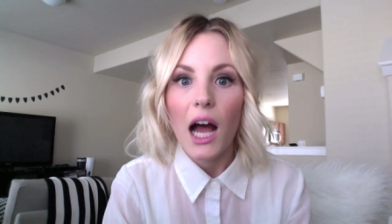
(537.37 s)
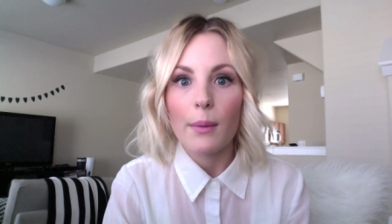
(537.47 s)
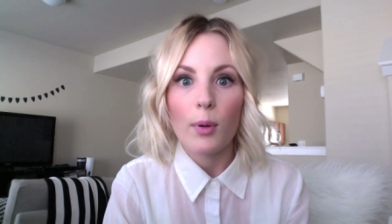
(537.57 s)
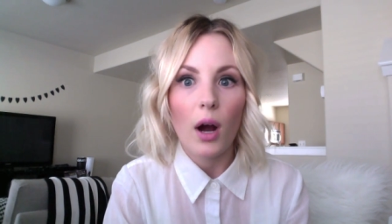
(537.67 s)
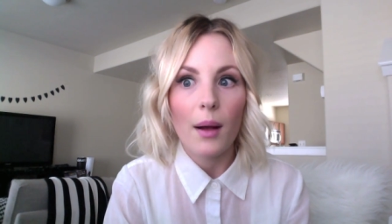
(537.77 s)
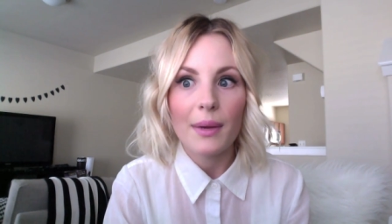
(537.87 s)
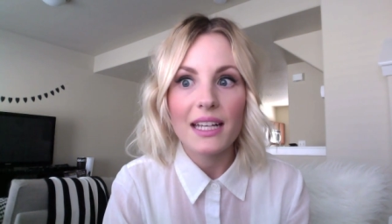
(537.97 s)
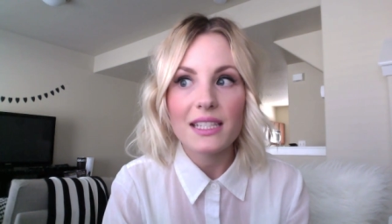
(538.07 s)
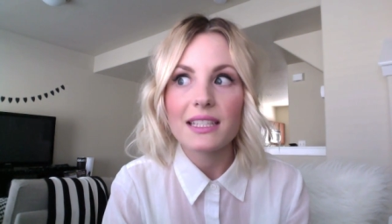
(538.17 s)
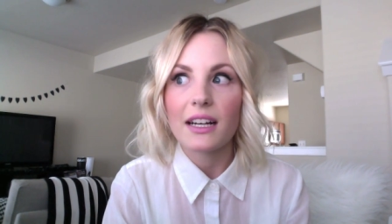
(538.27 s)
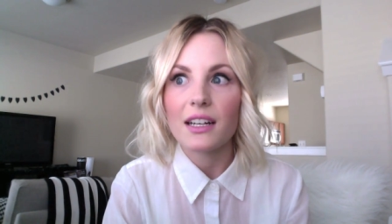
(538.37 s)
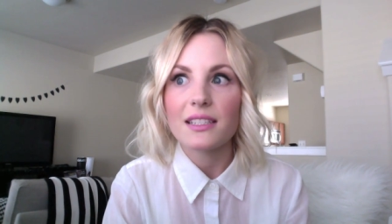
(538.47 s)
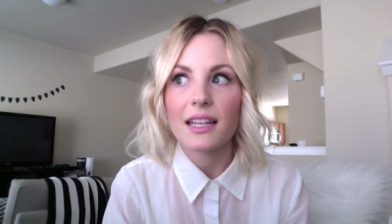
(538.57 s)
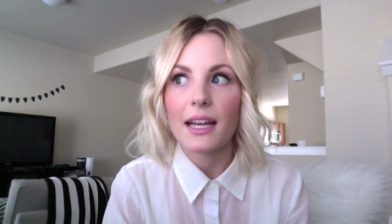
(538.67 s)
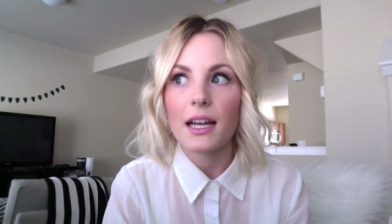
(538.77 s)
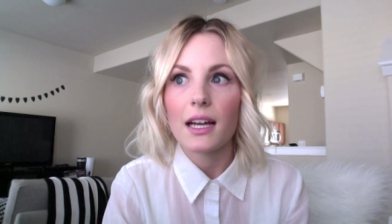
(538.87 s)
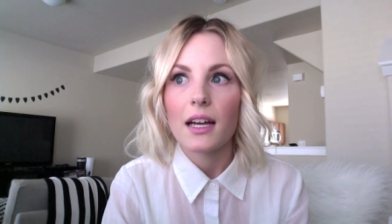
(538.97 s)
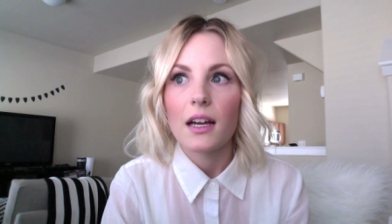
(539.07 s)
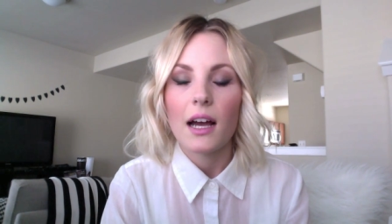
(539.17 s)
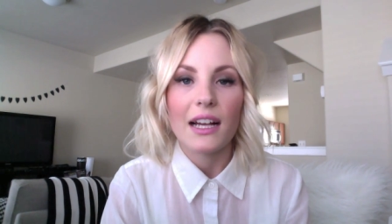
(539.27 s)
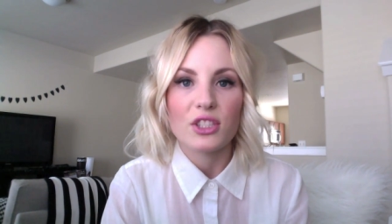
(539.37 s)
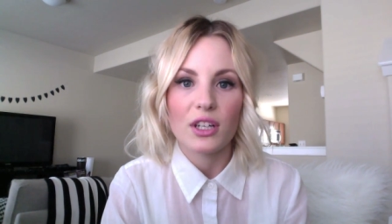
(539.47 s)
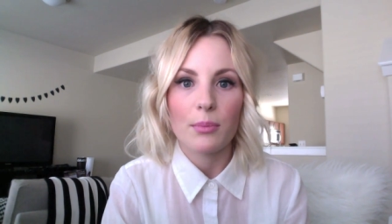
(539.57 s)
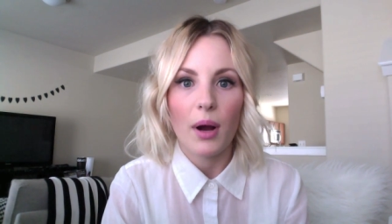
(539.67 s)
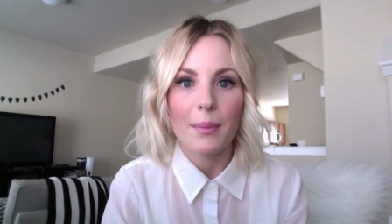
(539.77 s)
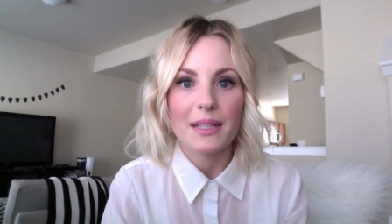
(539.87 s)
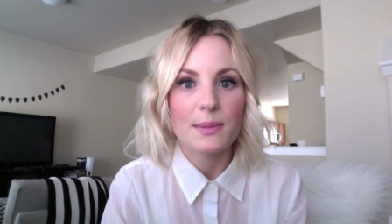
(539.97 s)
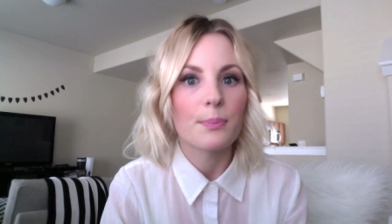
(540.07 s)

I promise there is like, I shouldn't promise,